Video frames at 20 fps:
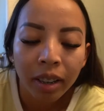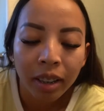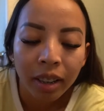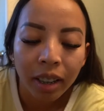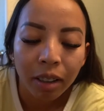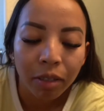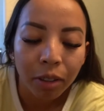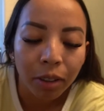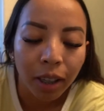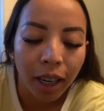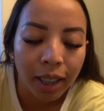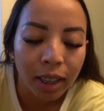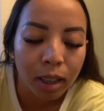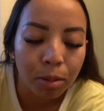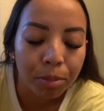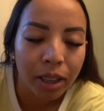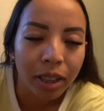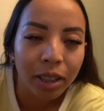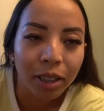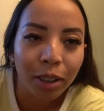If you
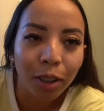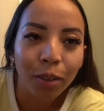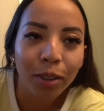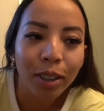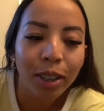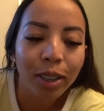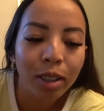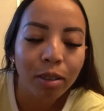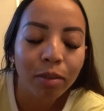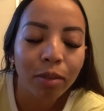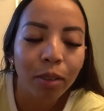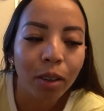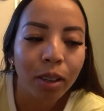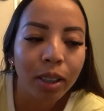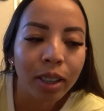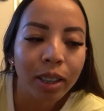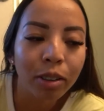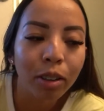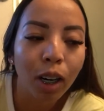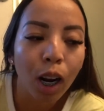asked me to go into
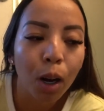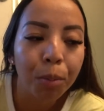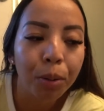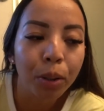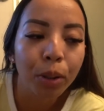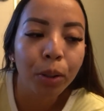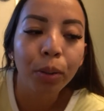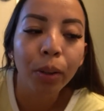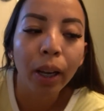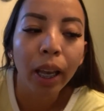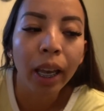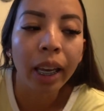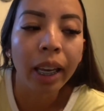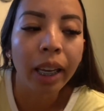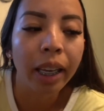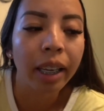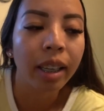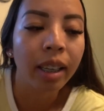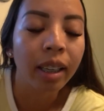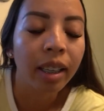Sephora to grab you
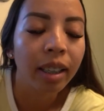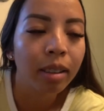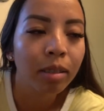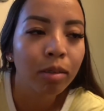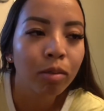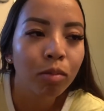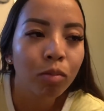a,